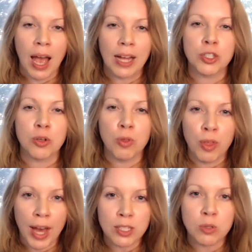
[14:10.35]
And so
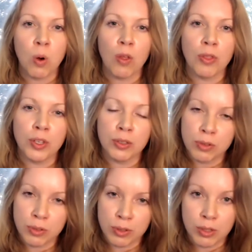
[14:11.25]
that's what the
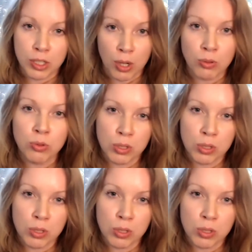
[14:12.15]
Total